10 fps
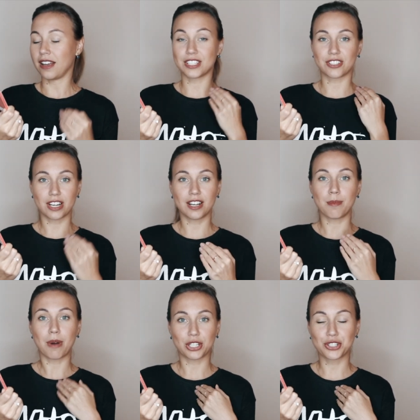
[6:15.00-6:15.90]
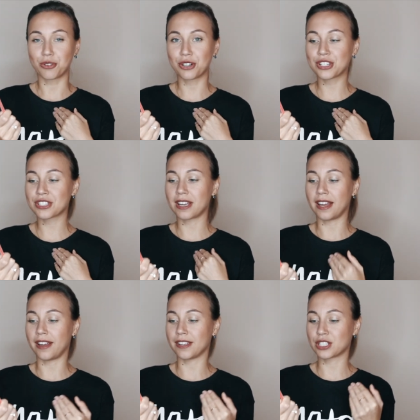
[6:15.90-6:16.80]
It's really my choice,
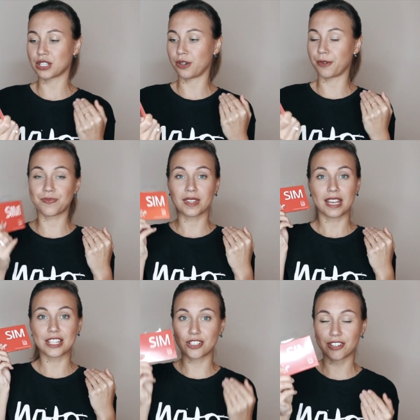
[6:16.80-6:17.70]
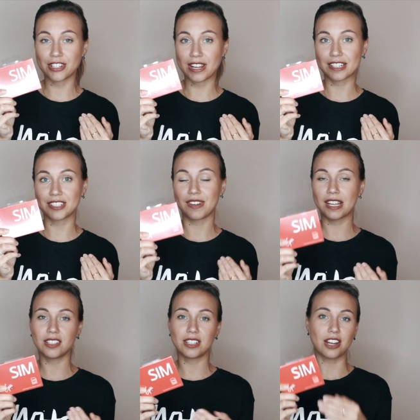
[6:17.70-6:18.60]
so it's already
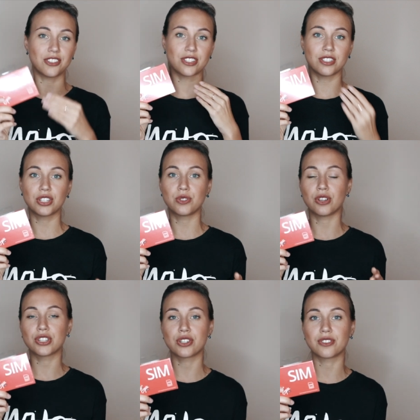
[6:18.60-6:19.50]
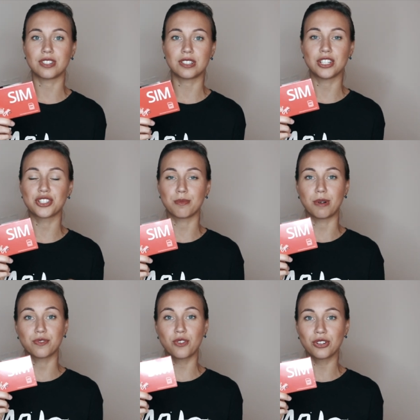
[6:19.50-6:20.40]
activated. I just need to insert it into
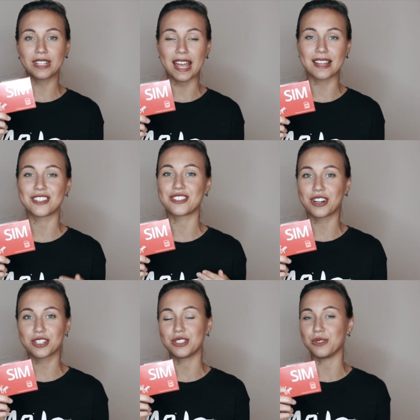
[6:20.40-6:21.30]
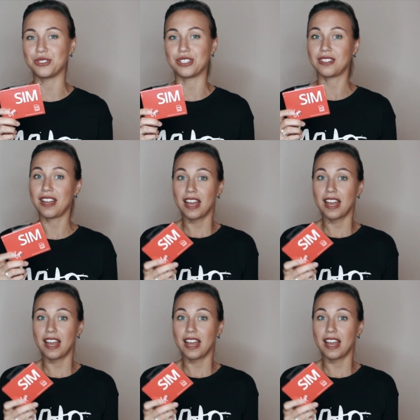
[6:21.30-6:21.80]
my phone and start using.